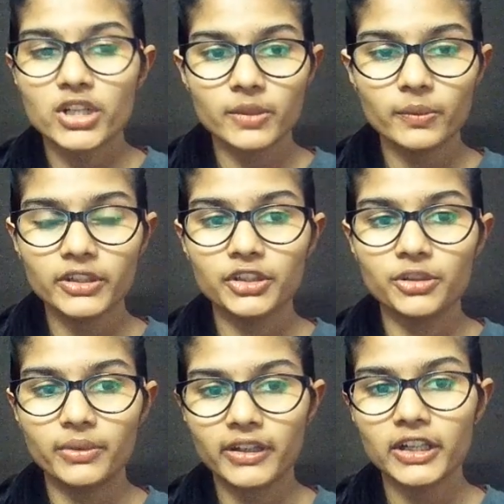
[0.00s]
whatever the
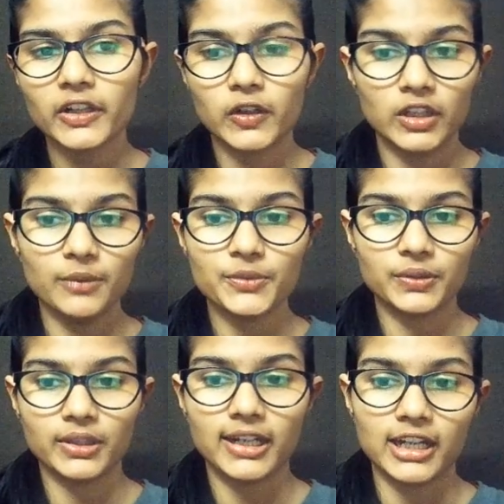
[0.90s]
numerical
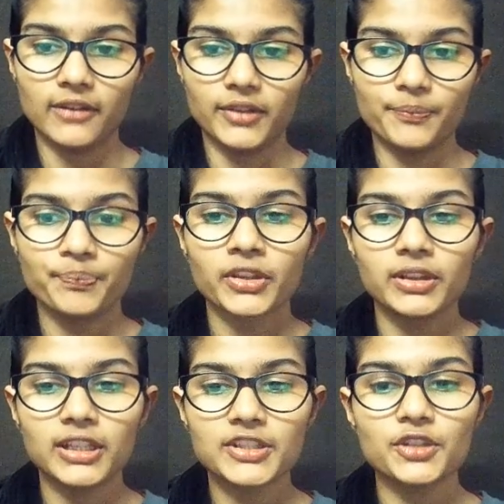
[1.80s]
columns you are having.
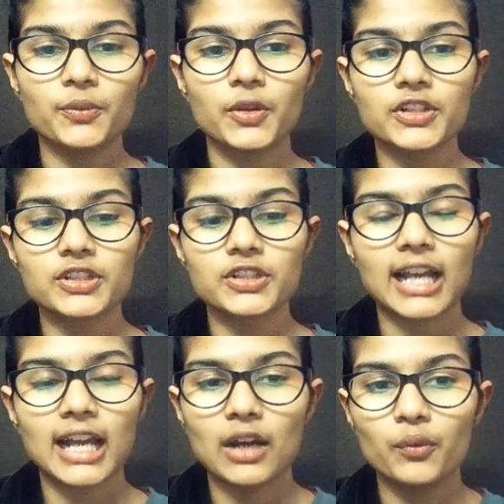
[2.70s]
Let's say you want
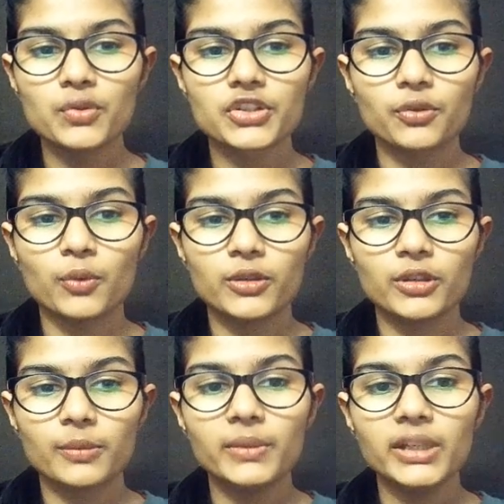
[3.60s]
the count, you
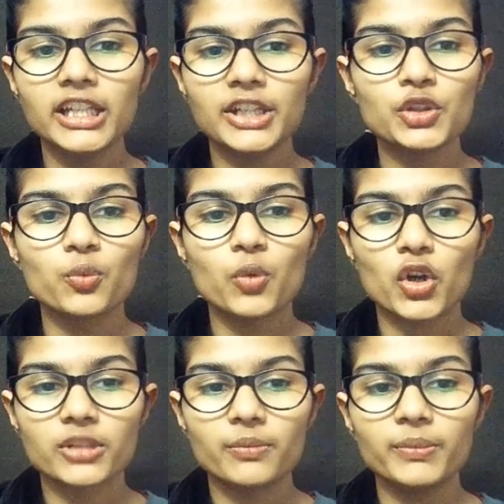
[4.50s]
want the mean, you
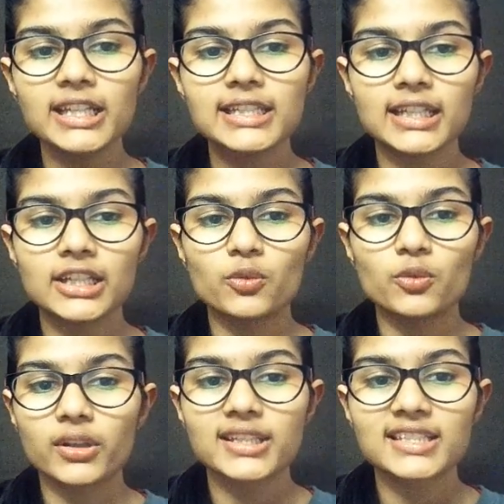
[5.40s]
want the median,
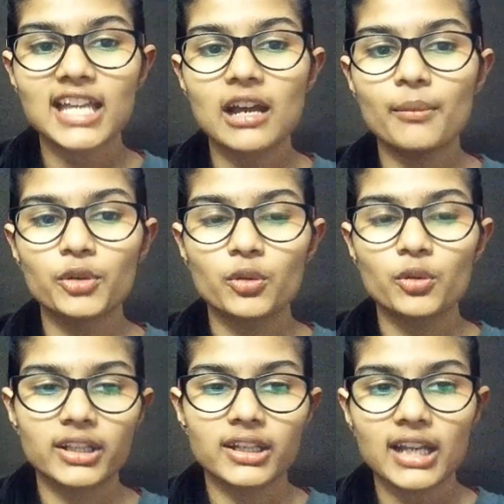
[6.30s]
you want the sum,
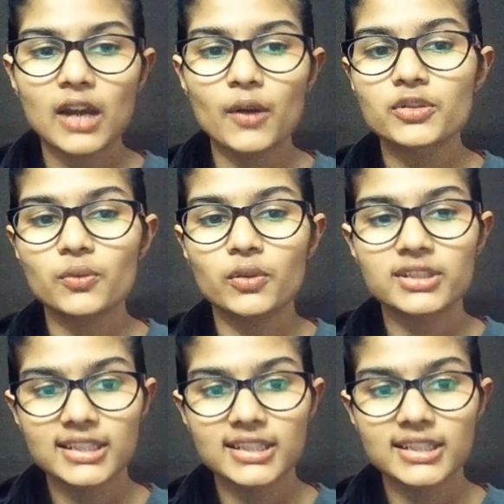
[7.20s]
you want the count, you